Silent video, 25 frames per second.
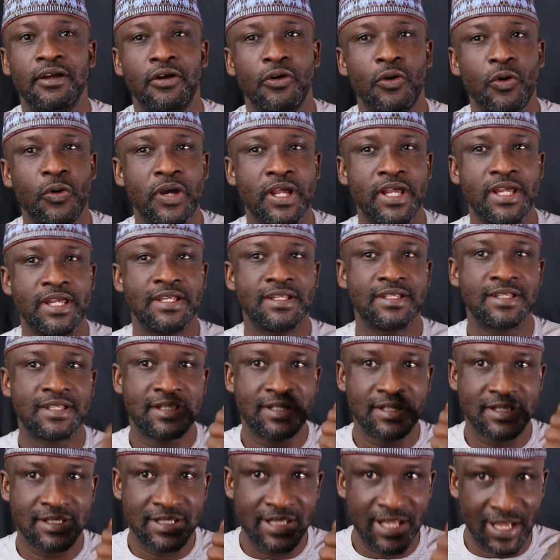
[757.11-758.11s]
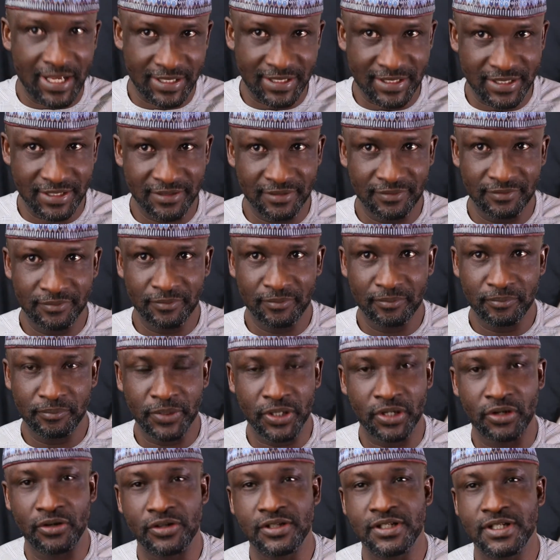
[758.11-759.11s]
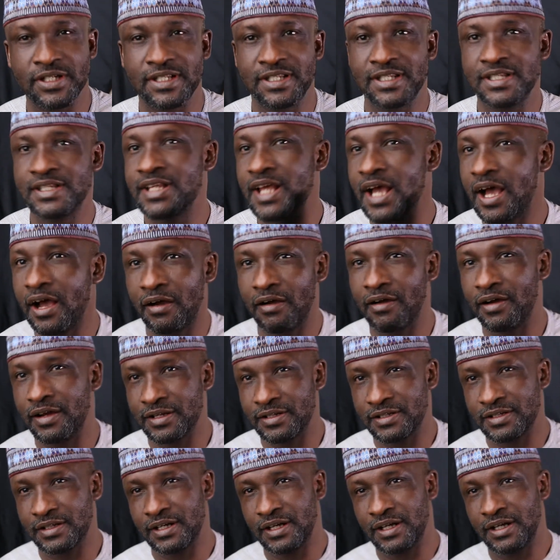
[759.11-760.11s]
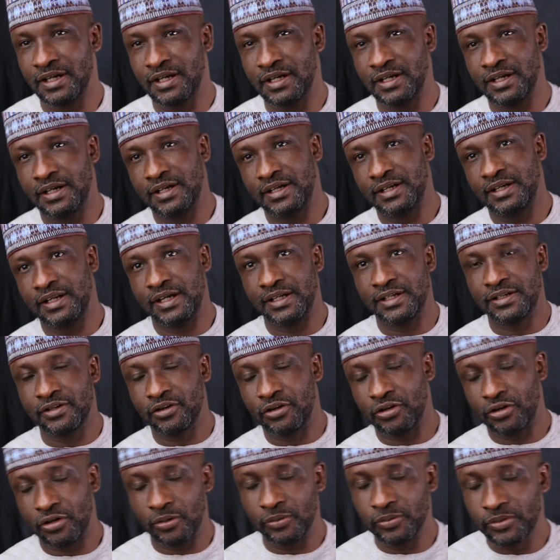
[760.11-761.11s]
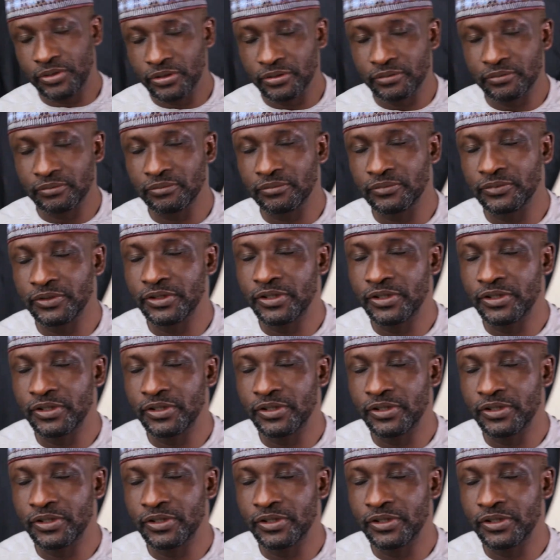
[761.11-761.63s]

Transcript: okay, is it that because it is ours that the corruption